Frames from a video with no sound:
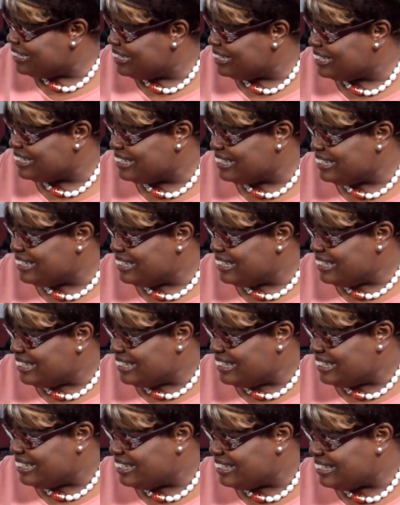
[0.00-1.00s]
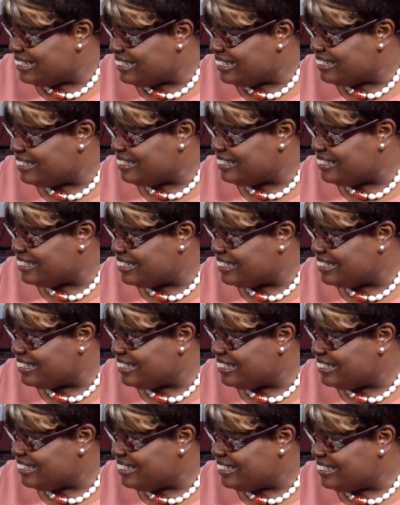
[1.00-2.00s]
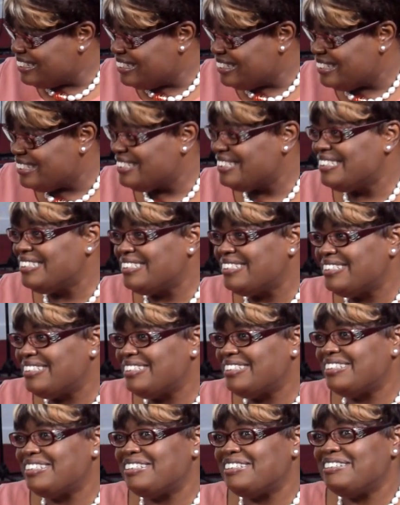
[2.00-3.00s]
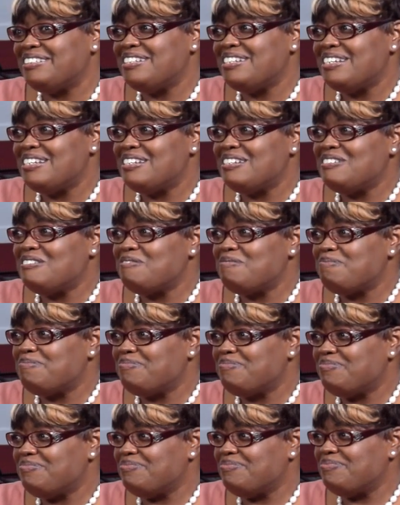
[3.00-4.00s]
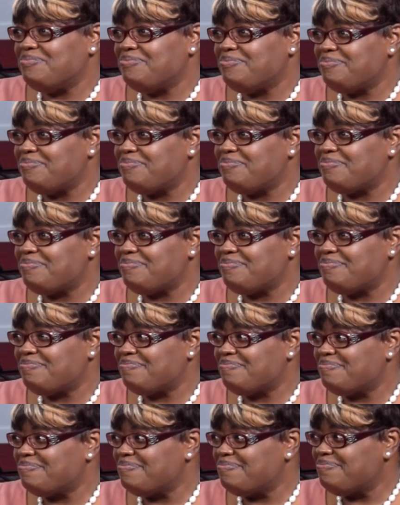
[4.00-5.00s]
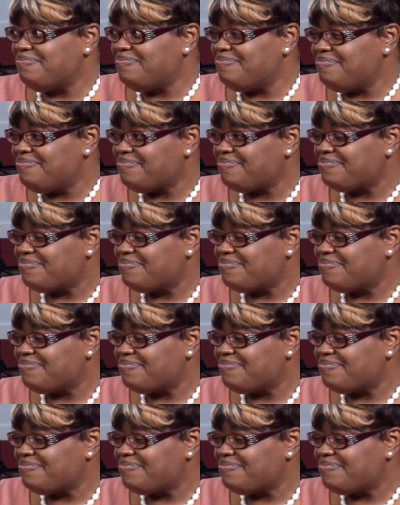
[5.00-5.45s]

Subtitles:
[no speech]